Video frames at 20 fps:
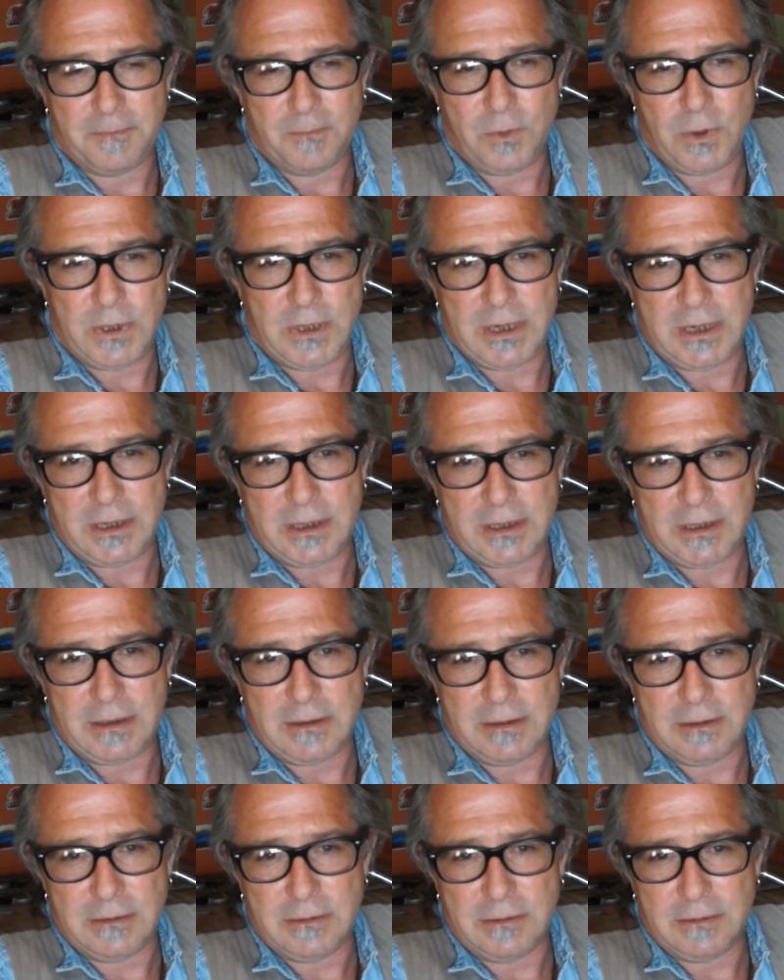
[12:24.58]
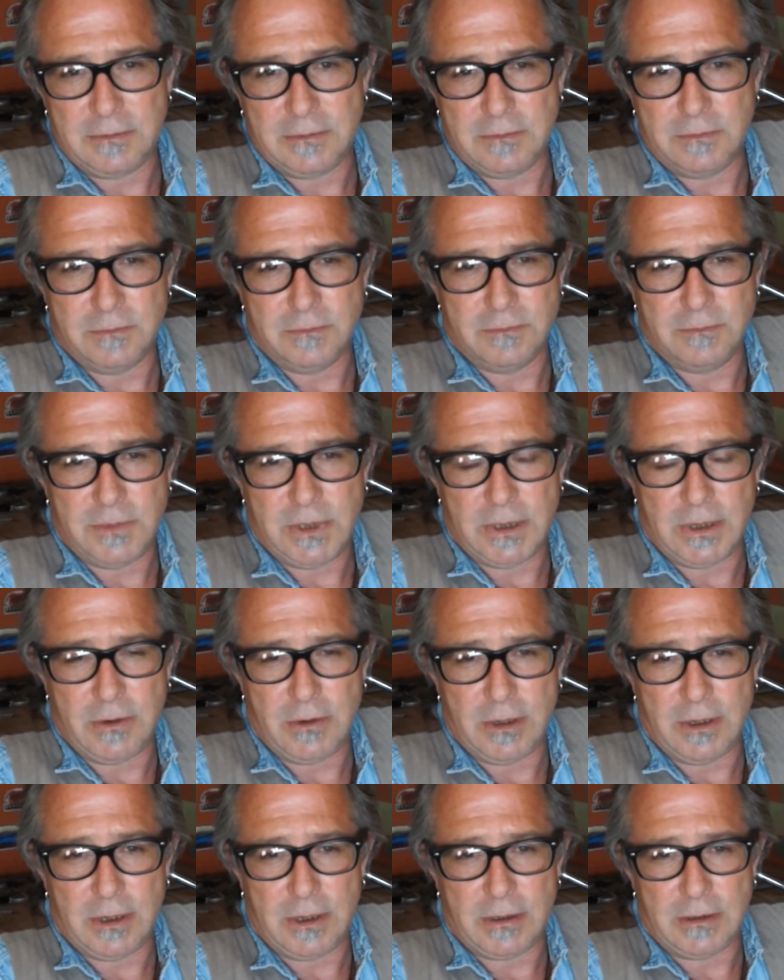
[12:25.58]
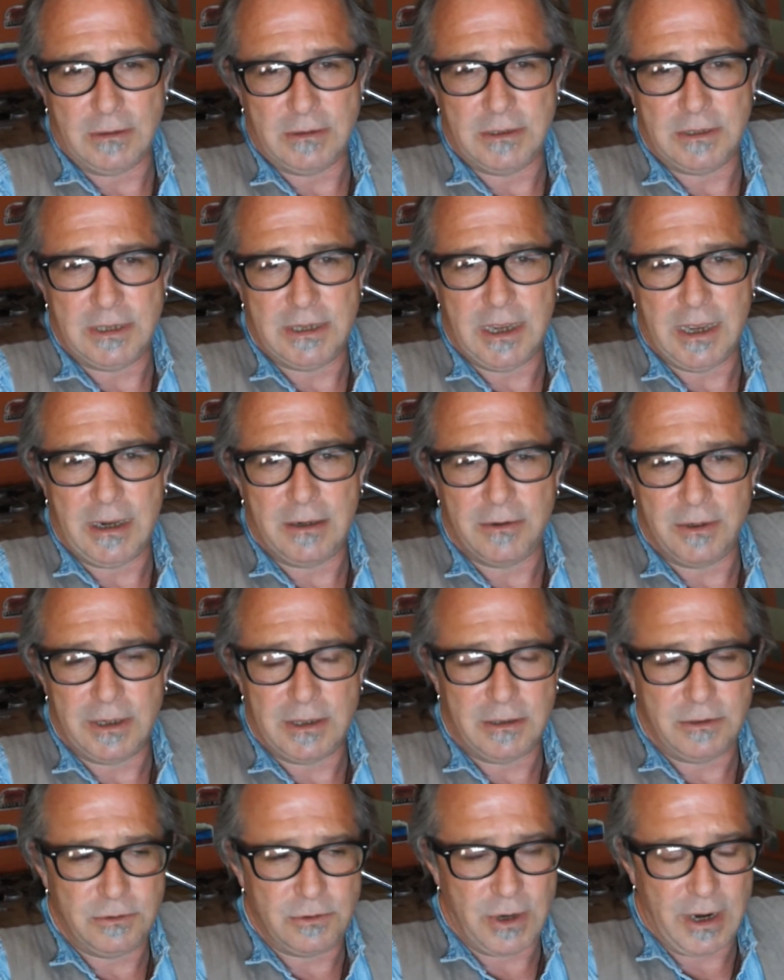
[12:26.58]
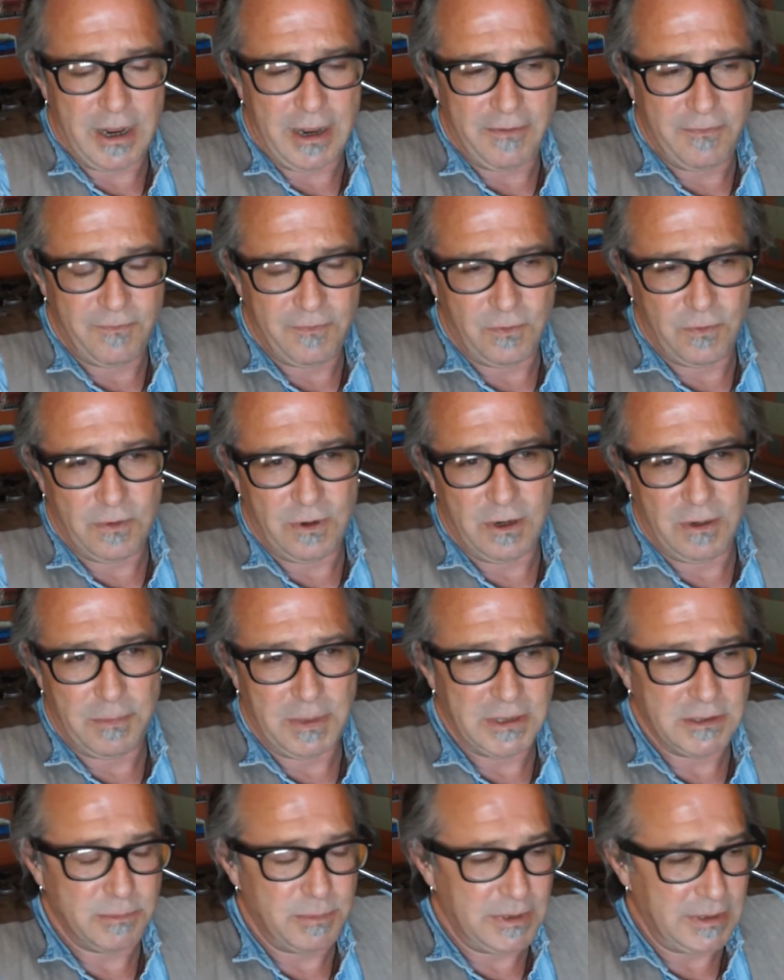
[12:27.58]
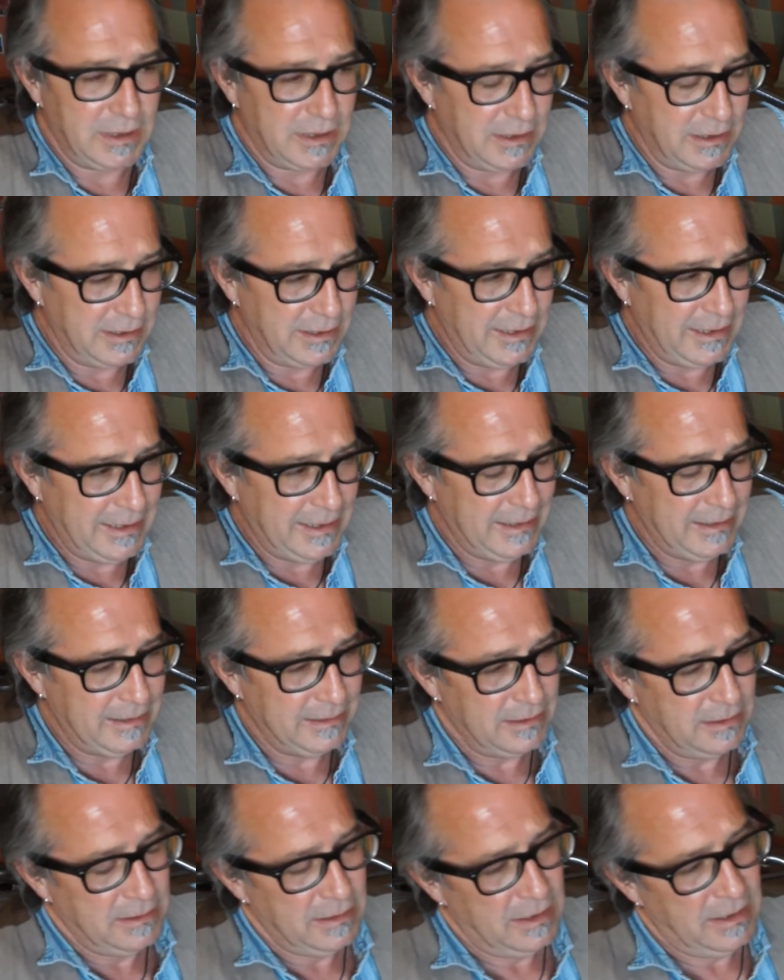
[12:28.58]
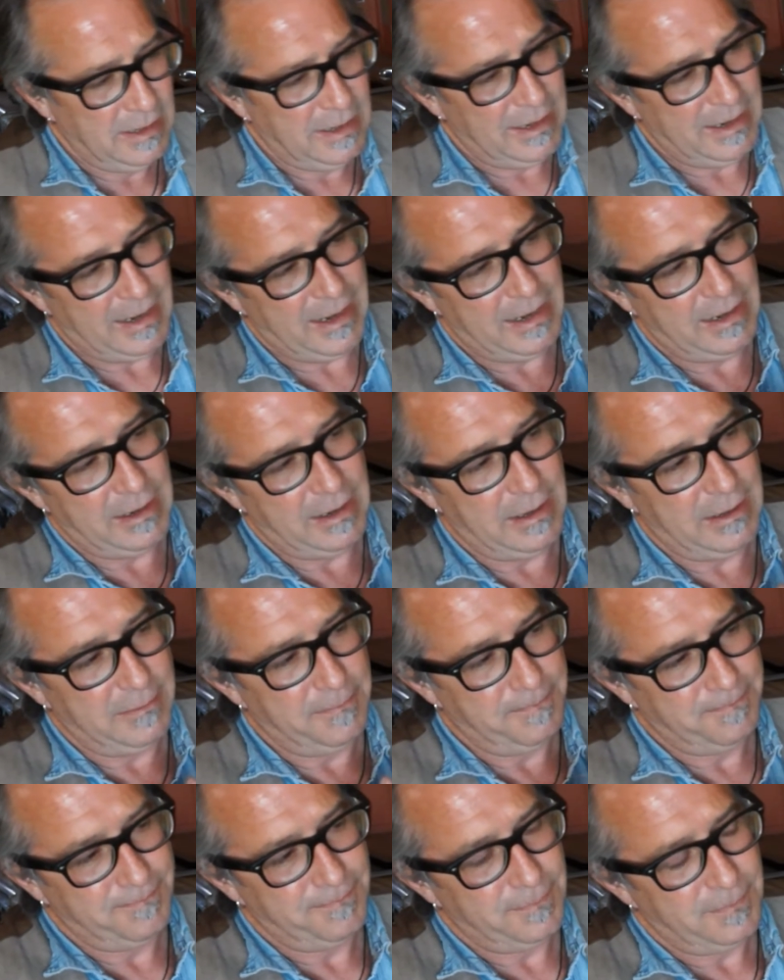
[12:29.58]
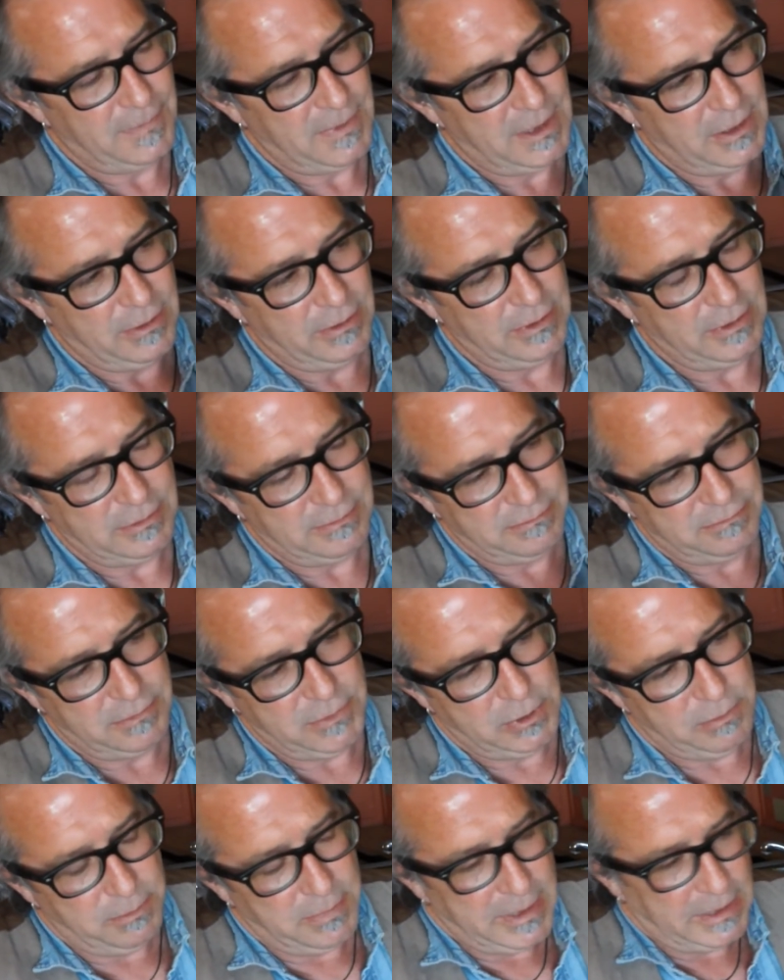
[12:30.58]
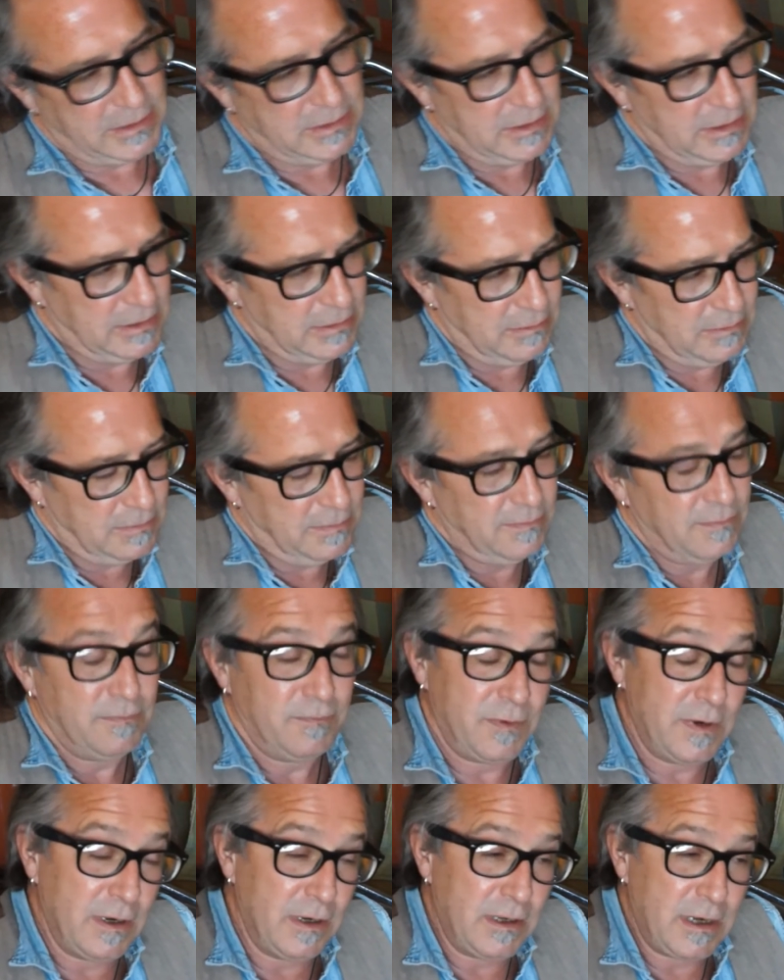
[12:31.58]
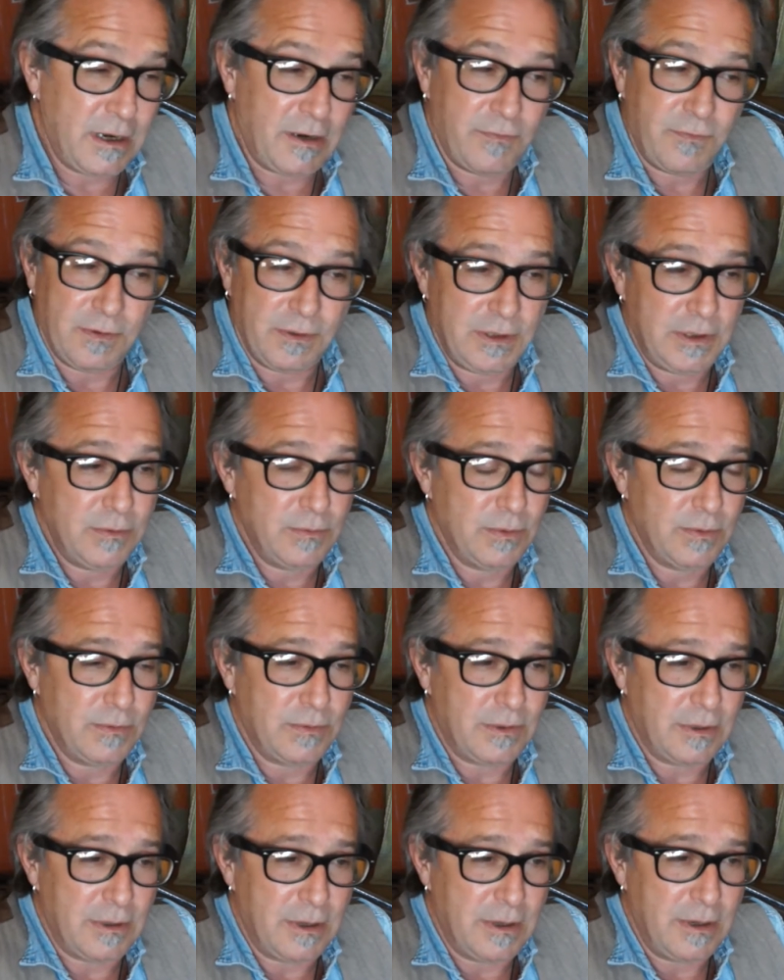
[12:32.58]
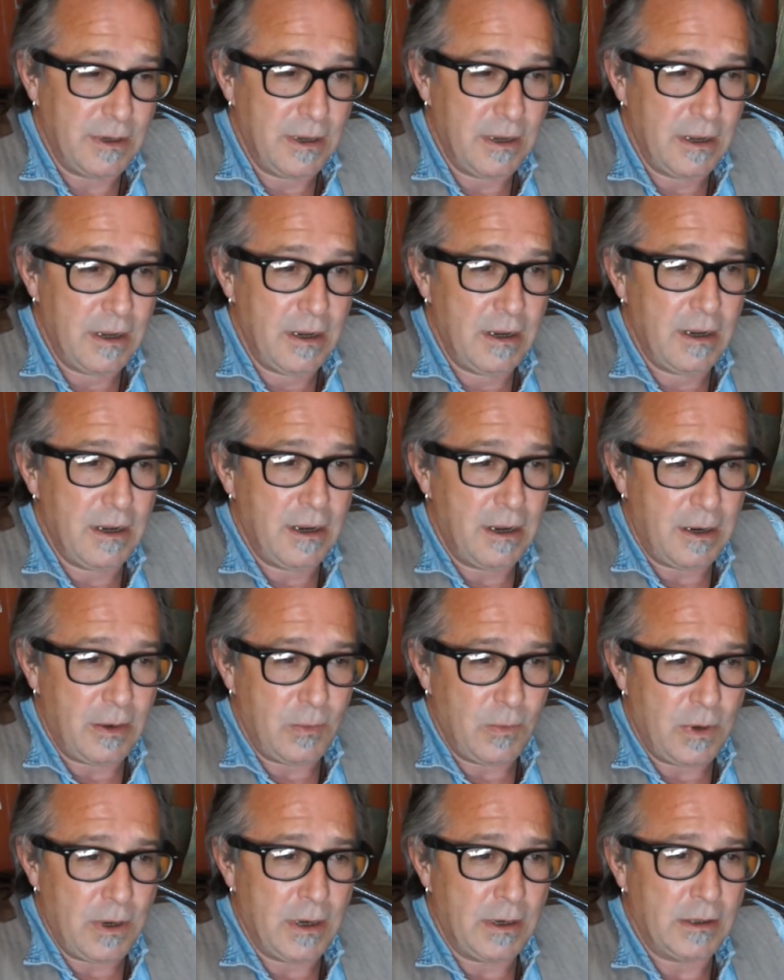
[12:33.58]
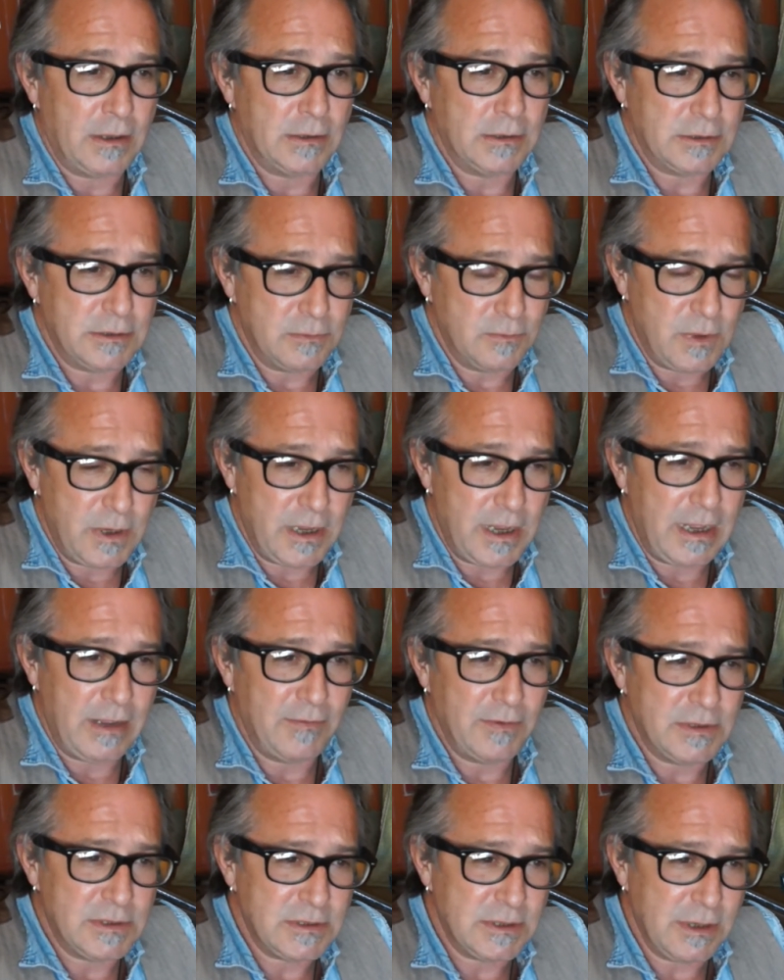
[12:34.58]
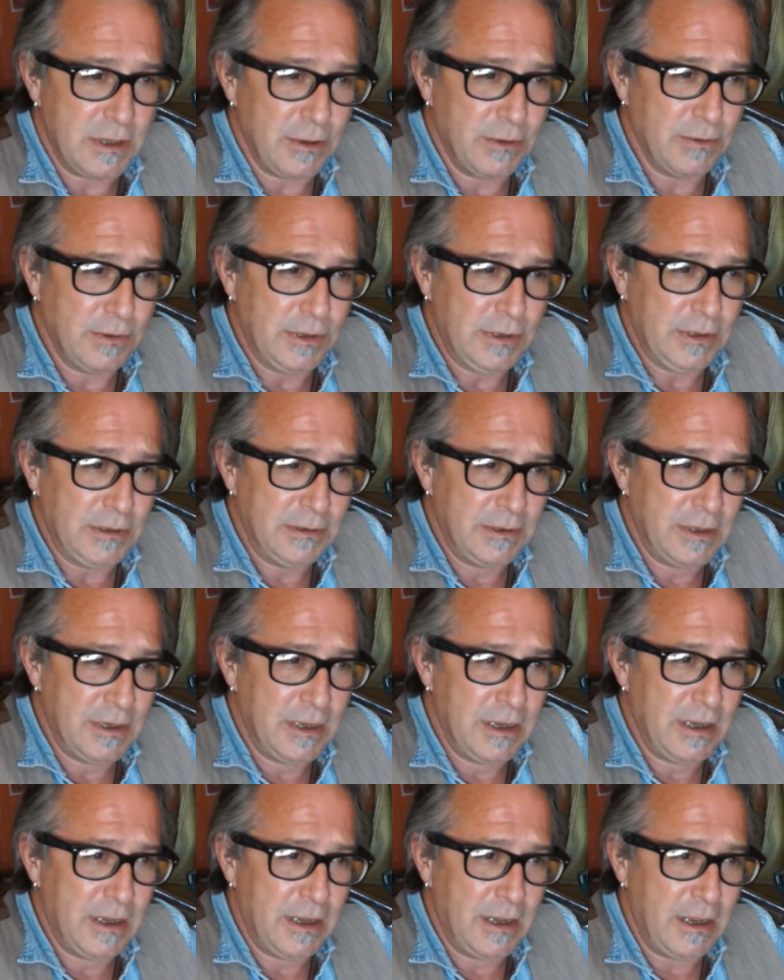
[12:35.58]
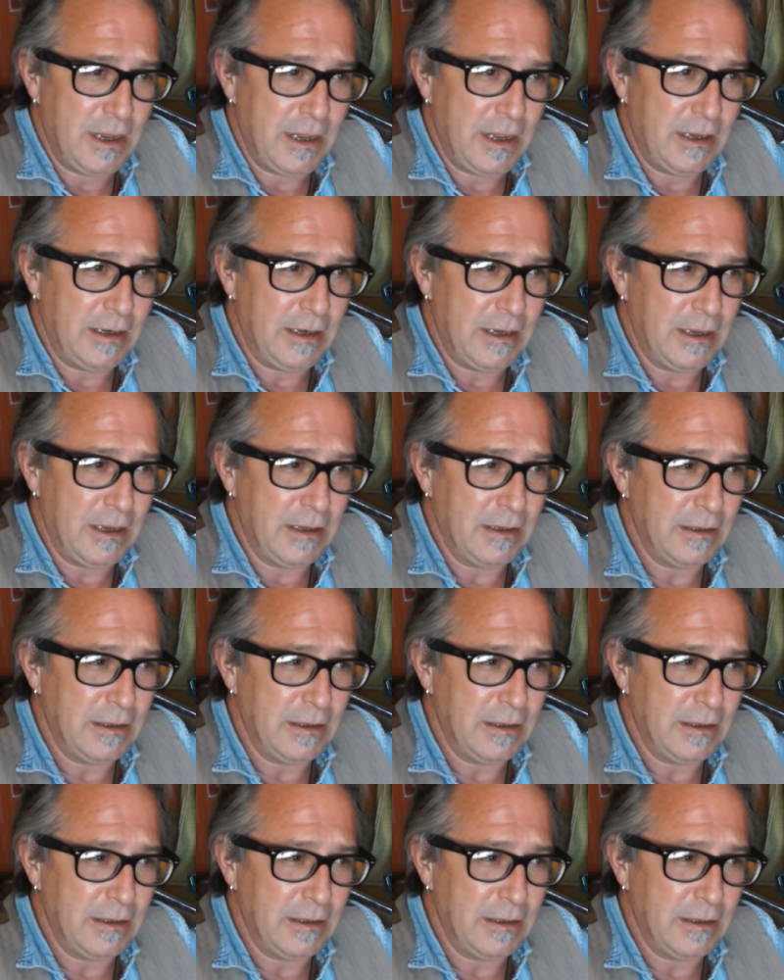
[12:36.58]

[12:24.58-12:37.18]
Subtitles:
we get it in a dehydrated dry form. It's been cleaned, and you mix it very carefully with hot waters and what have you, slowly, and